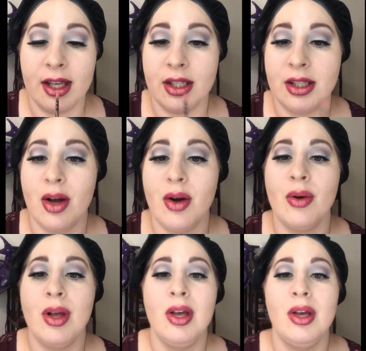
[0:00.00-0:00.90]

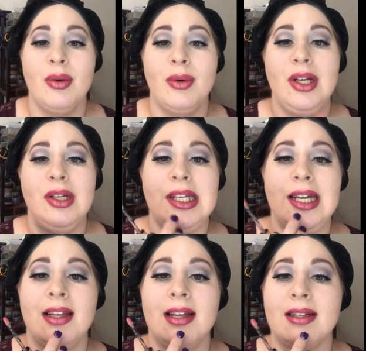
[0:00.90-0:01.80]
So when you
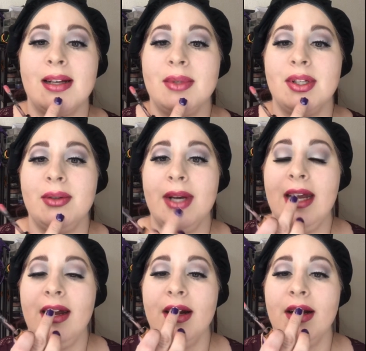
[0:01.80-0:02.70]
see, a lot of times they'll do it
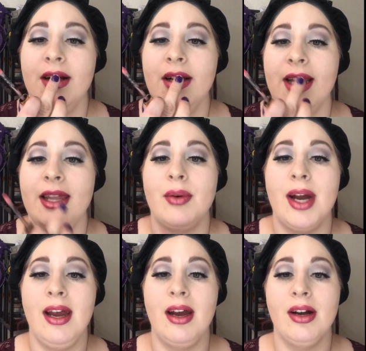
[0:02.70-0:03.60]
here and then
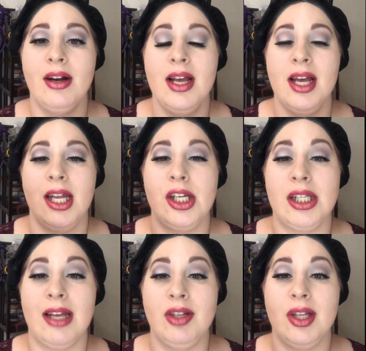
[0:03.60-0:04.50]
right here, it
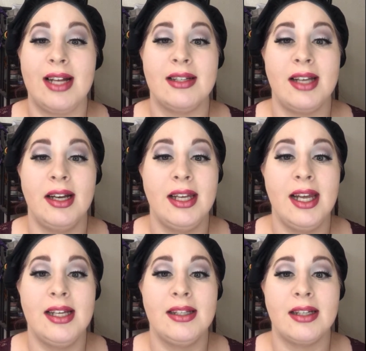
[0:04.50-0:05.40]
just gives you that
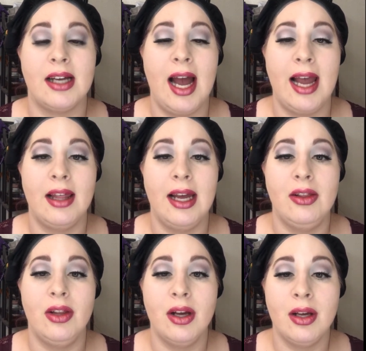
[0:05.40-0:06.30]
sun-kissed
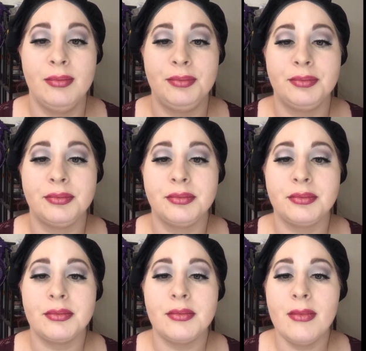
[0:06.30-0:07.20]
highlight look.
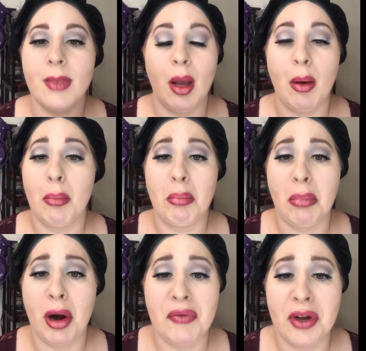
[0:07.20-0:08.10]

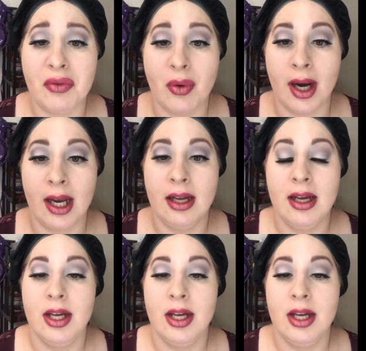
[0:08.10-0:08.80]
Perfect for it.